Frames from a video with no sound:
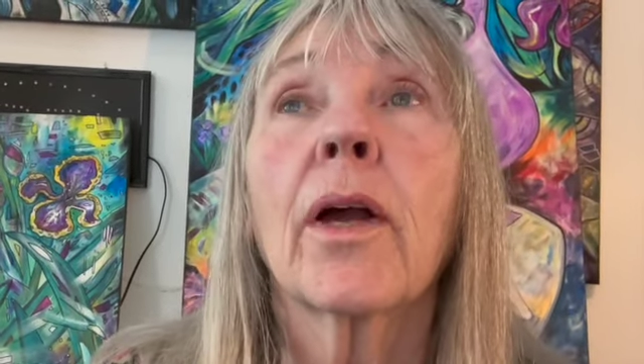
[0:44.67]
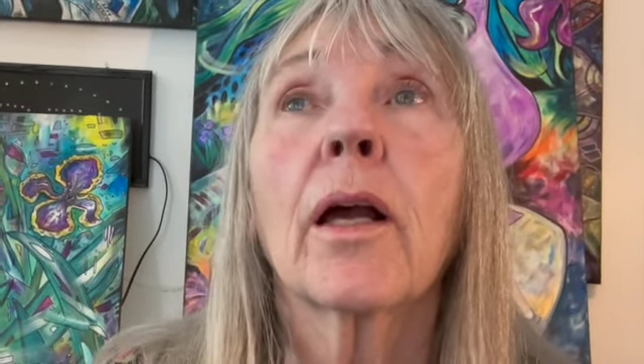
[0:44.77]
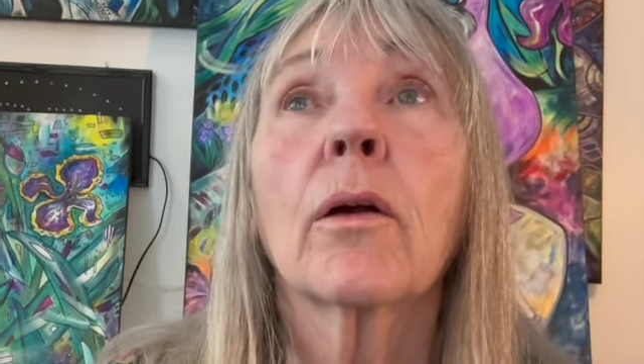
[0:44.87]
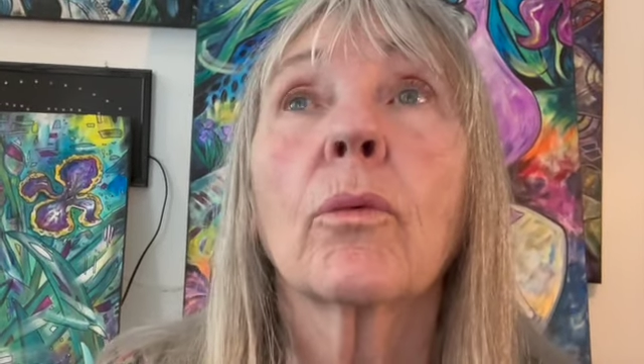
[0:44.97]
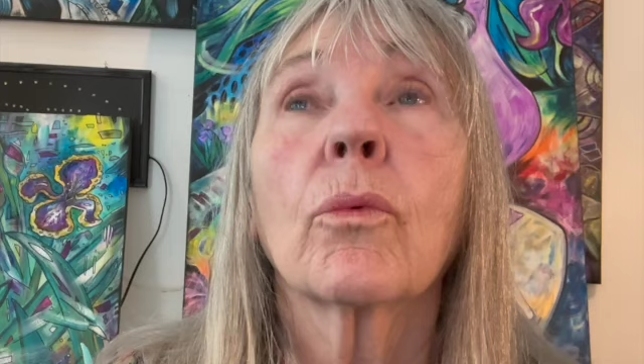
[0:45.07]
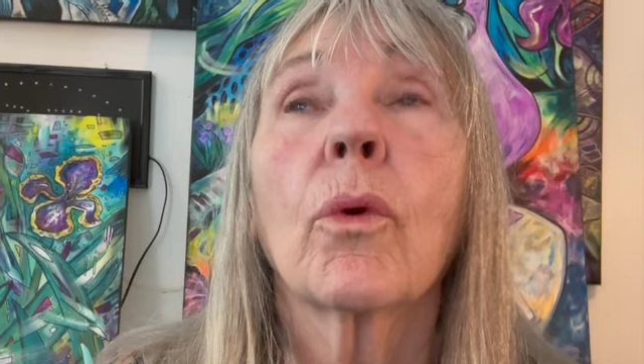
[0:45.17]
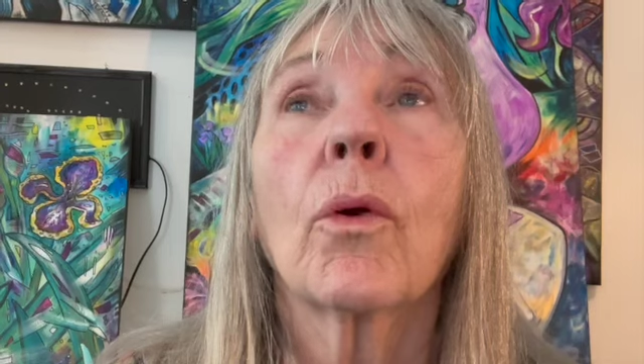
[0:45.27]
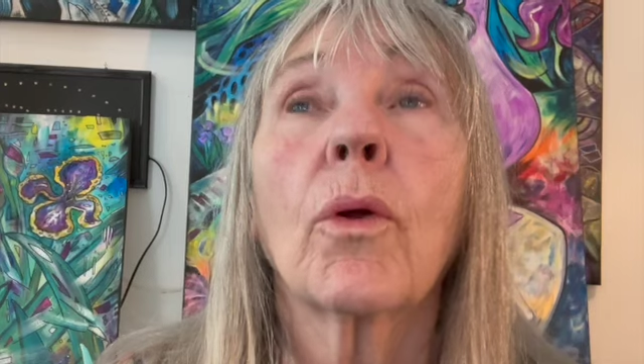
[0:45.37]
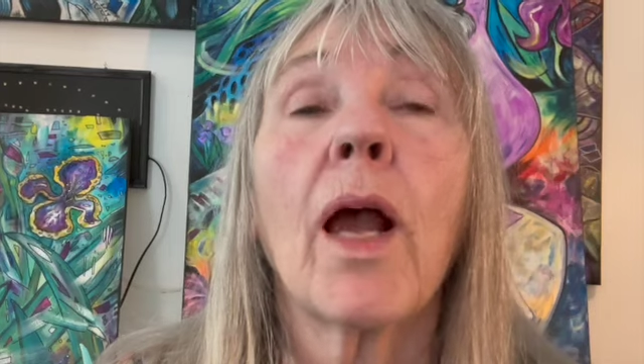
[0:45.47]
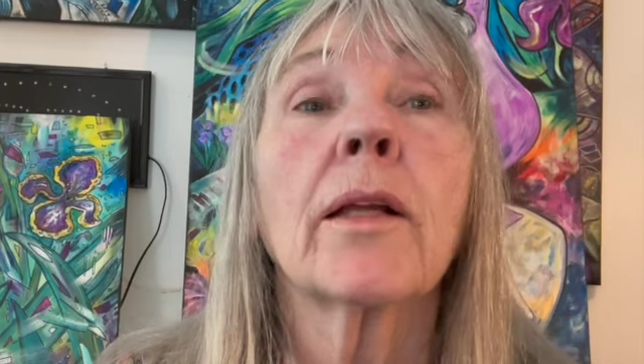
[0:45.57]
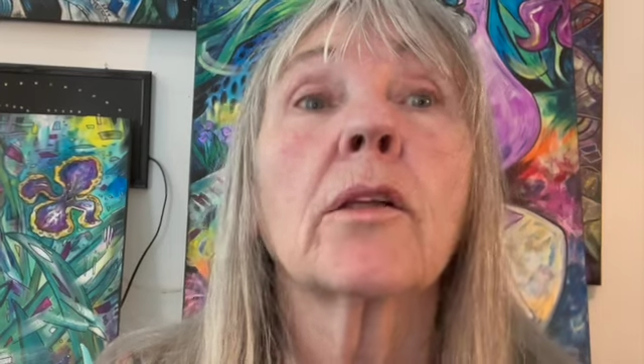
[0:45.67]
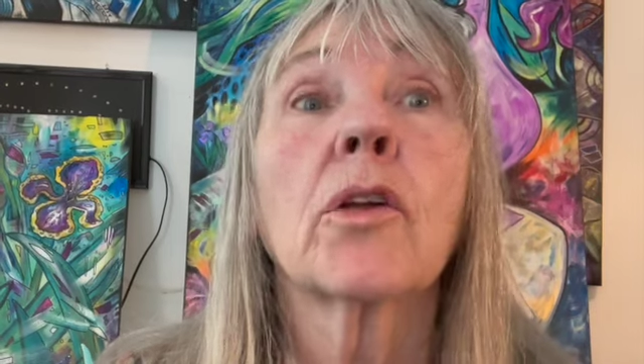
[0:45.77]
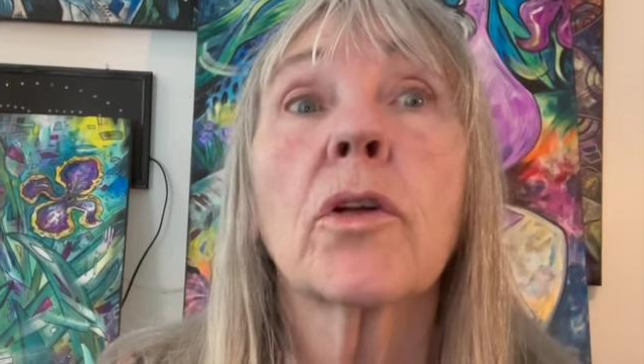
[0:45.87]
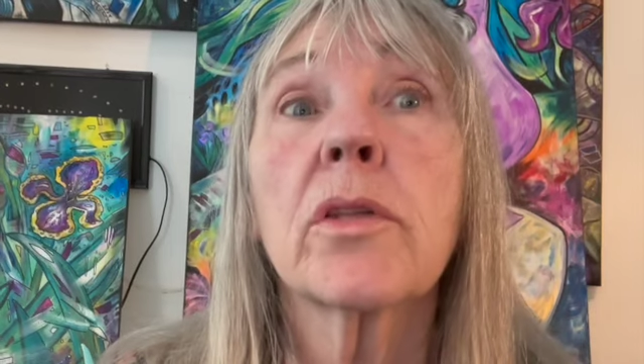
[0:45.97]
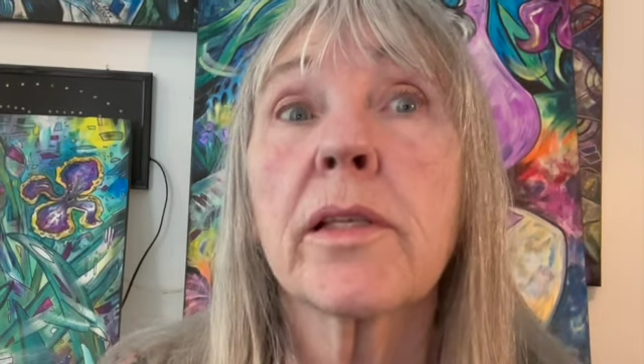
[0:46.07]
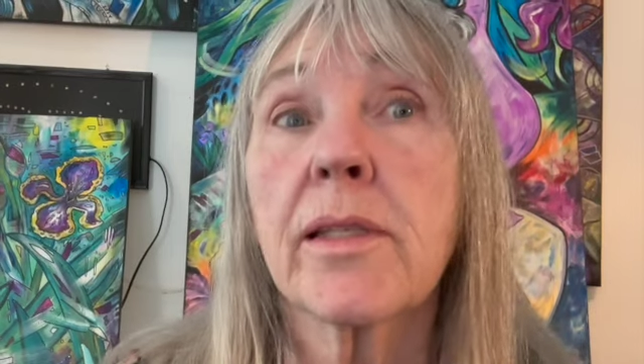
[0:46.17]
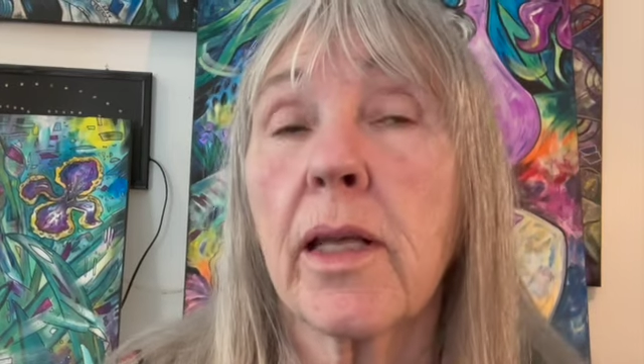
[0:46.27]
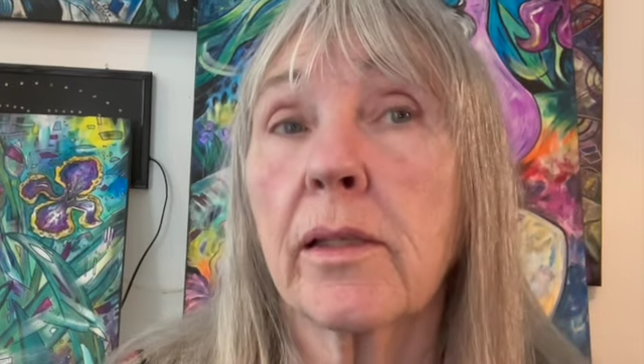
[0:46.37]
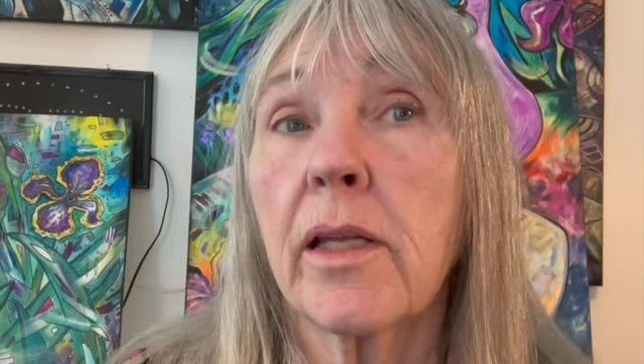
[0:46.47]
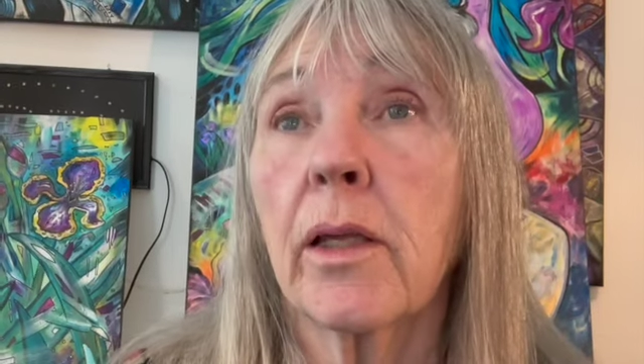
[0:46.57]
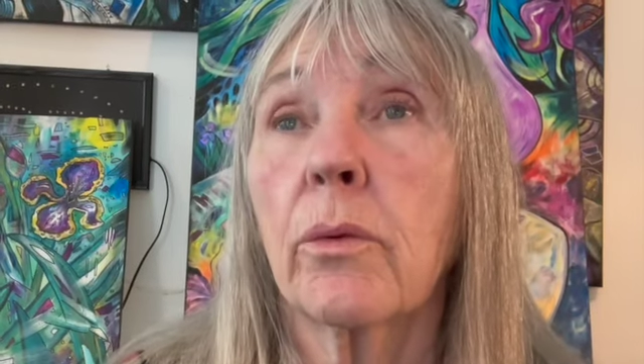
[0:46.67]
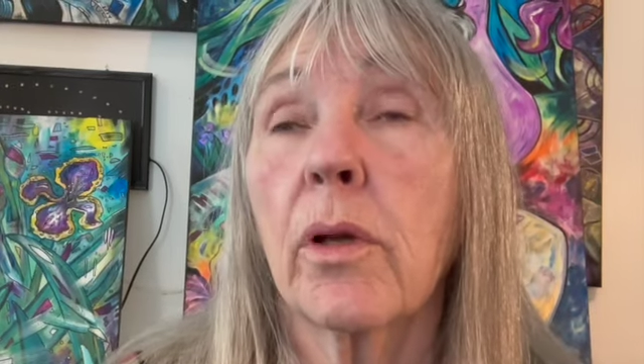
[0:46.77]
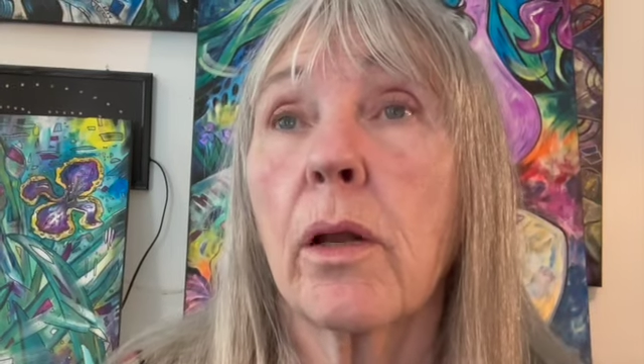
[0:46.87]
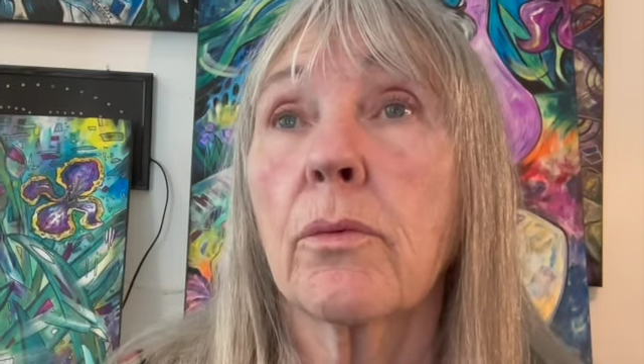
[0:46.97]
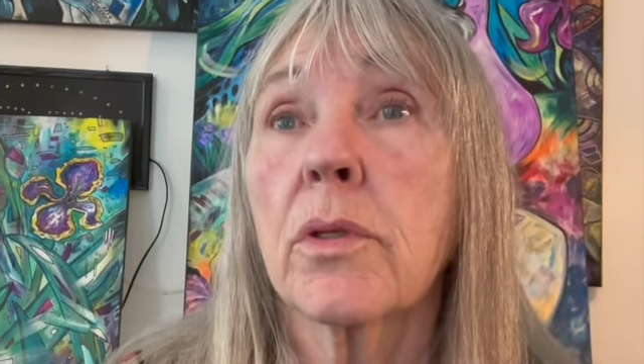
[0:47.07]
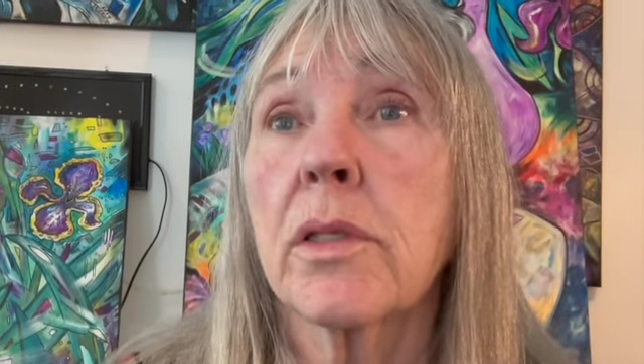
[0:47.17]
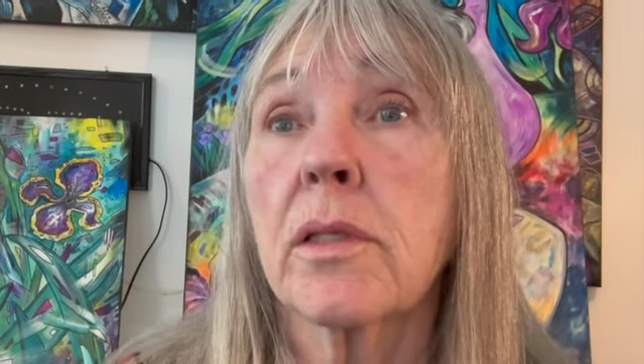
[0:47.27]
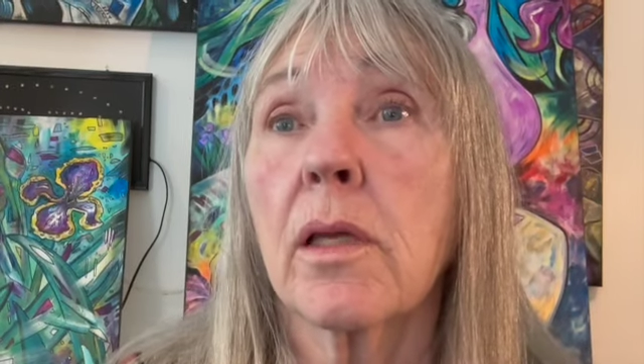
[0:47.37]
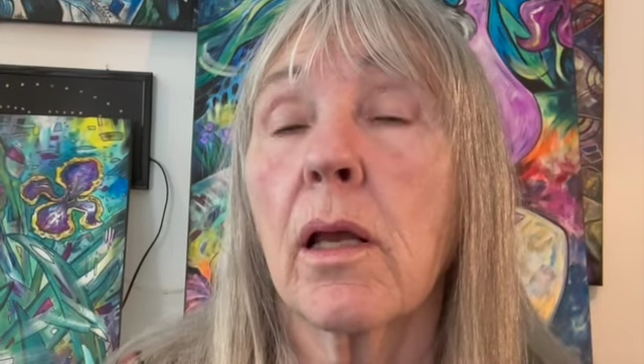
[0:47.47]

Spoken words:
I learned this technique when I was